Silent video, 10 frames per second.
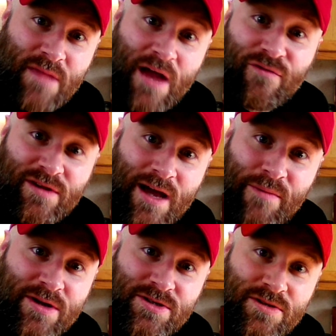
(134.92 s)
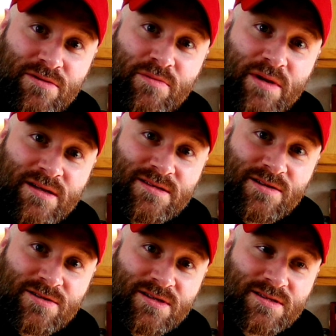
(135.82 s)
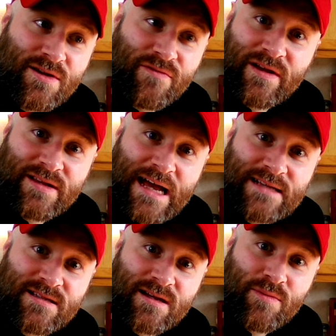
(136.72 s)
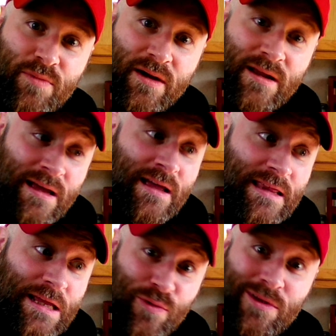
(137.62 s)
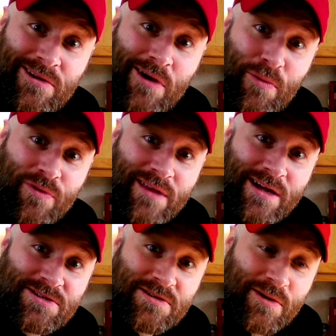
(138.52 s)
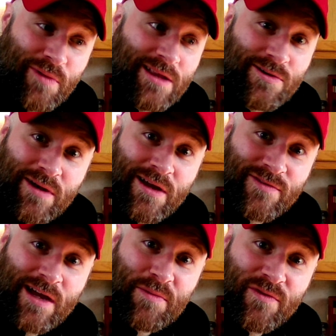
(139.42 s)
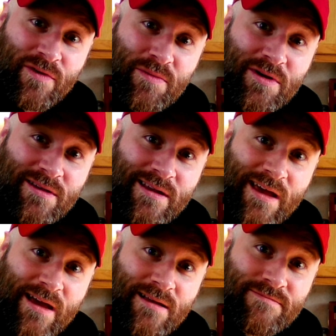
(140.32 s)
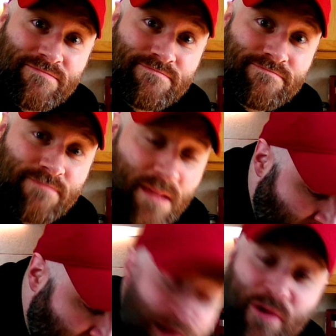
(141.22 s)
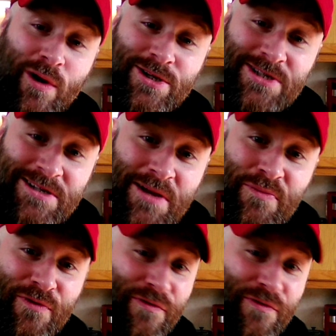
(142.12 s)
every time I shoot because they're fantastic. But they really do help with night shooting when I don't have time to film during the day. Okay, question number